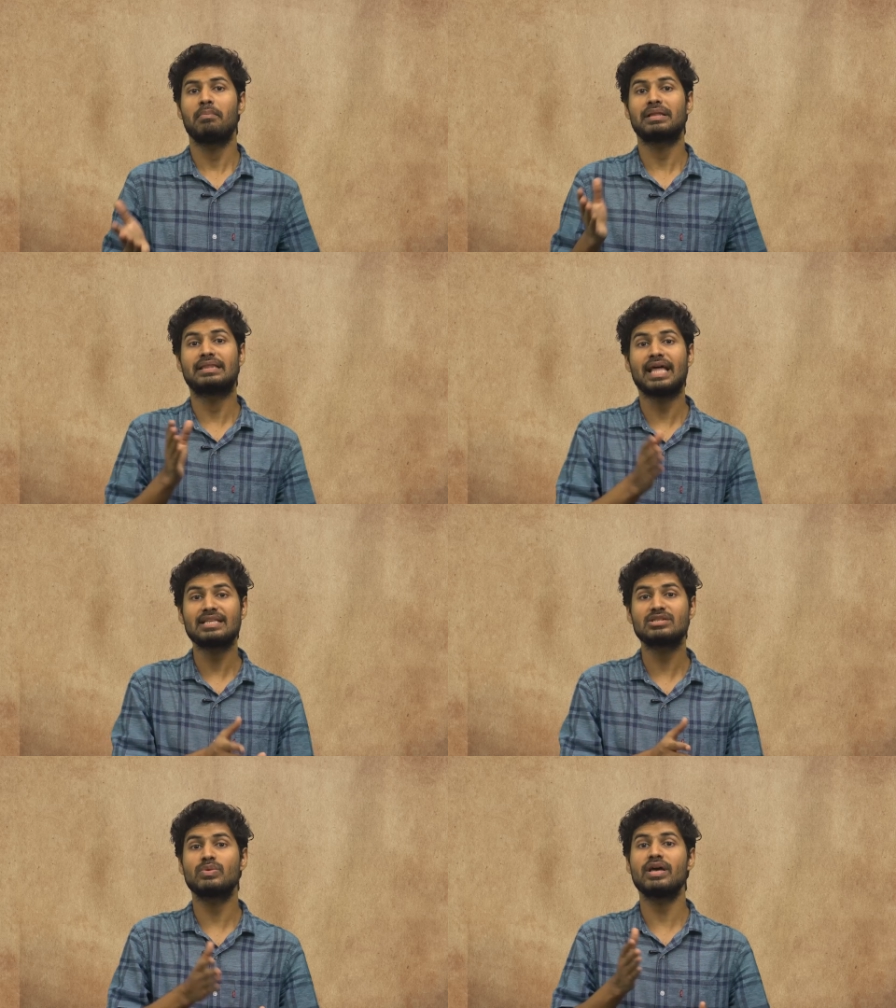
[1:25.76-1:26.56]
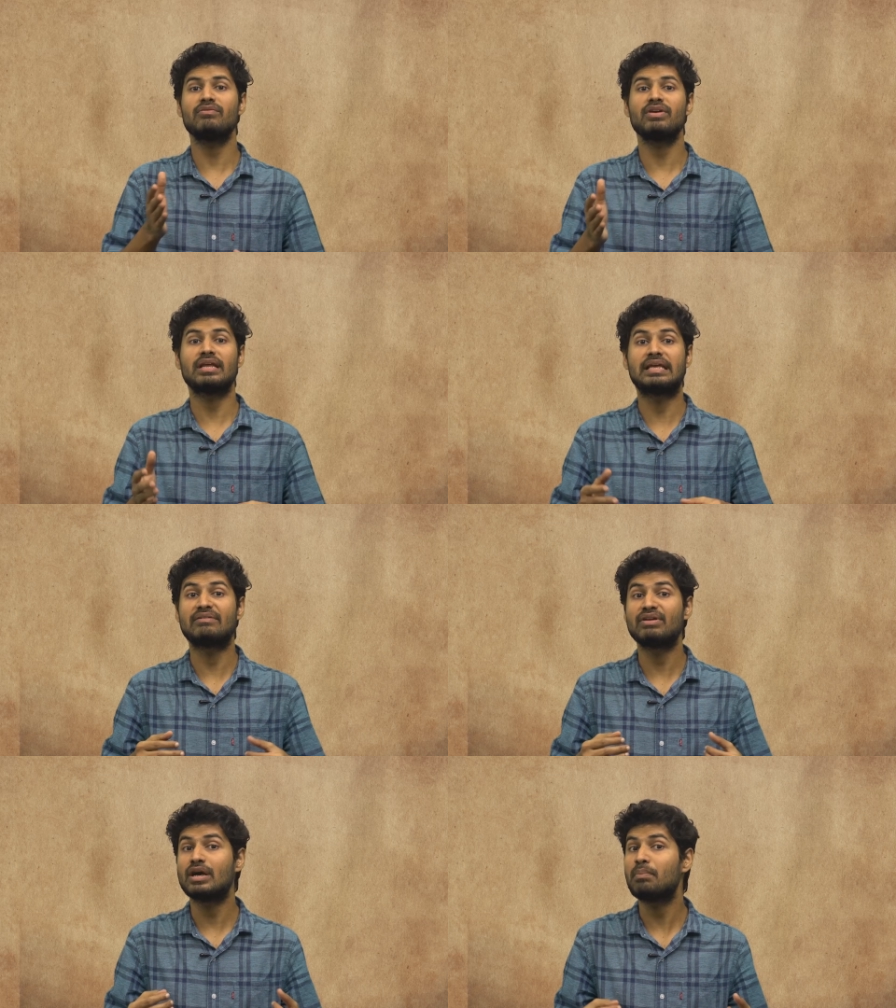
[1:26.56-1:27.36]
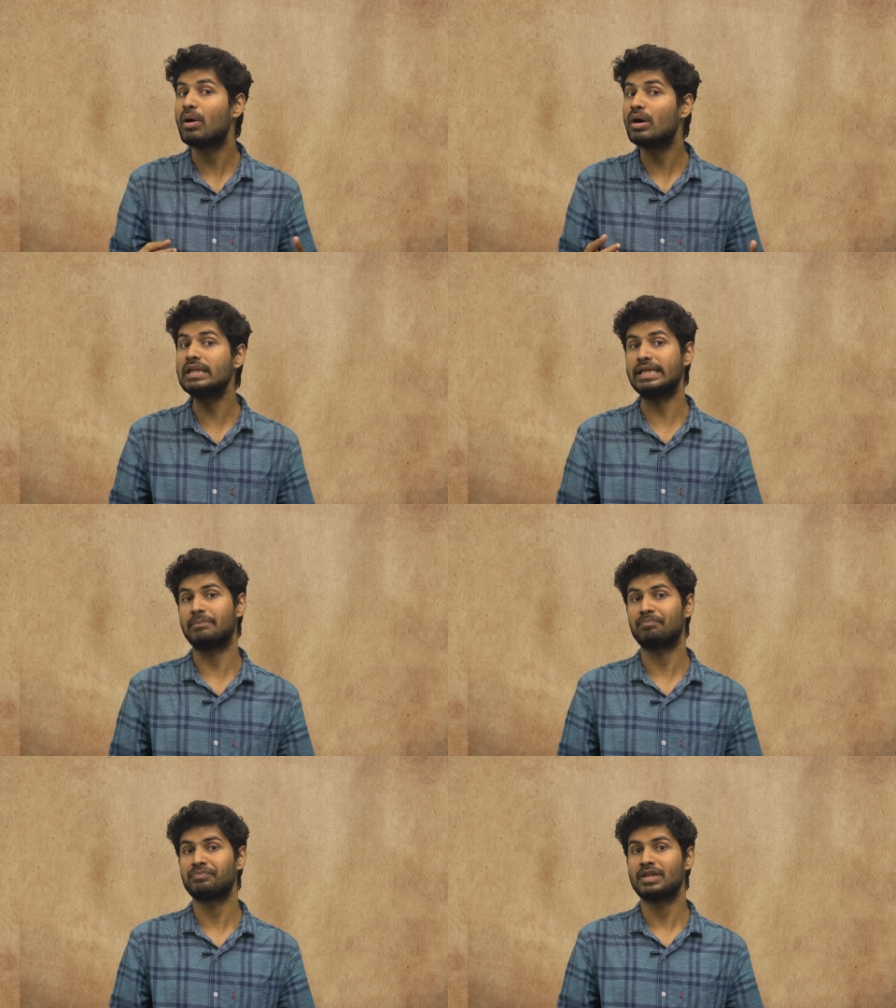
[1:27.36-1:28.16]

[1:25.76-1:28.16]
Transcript: But that's where we are giving up early.